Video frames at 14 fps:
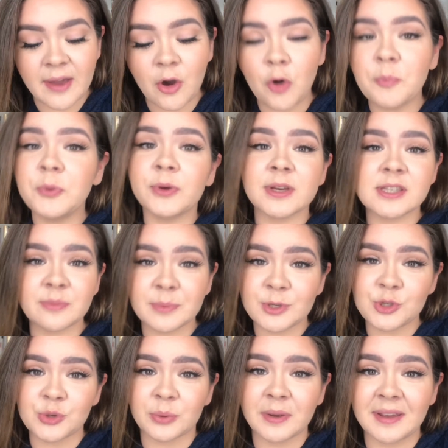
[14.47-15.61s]
hope you guys have been
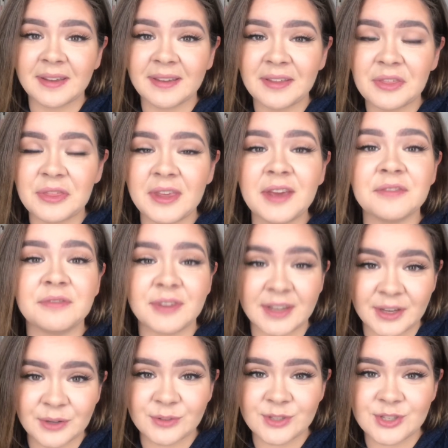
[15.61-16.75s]
enjoying the
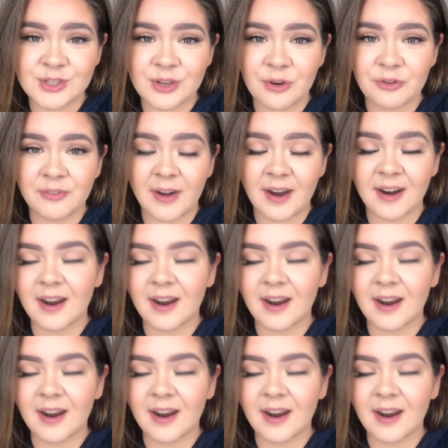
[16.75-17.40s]
videos so far.